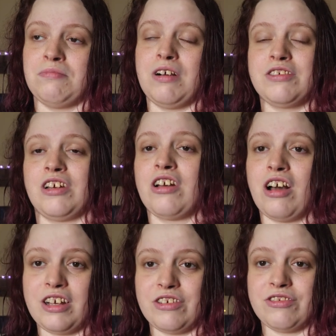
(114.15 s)
my
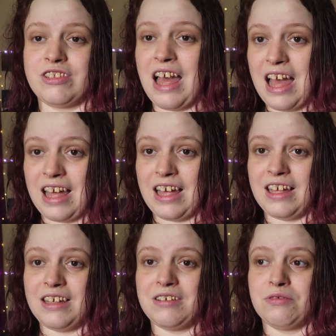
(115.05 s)
psychiatrist
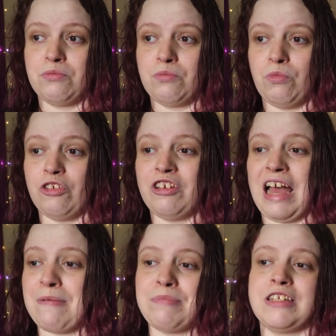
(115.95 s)
there was
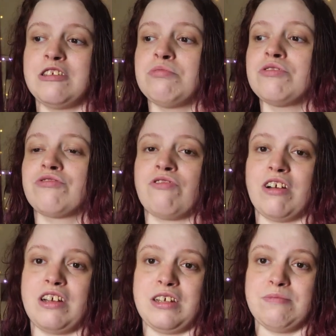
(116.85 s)
happy to
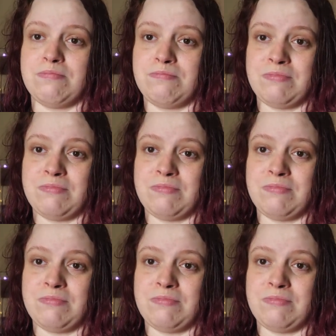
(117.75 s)
prescribe